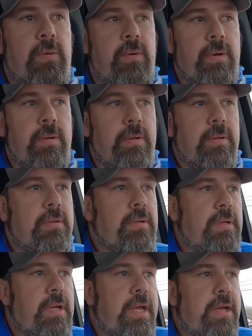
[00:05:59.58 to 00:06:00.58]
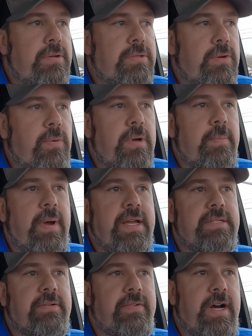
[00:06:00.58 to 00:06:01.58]
well, he goes, so what
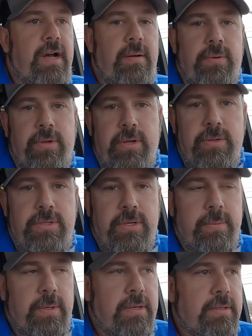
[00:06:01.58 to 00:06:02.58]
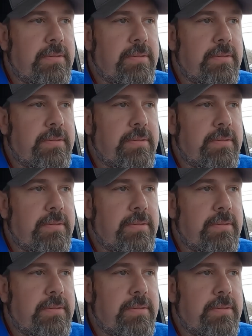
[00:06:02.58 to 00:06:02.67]
makes a viable YouTuber?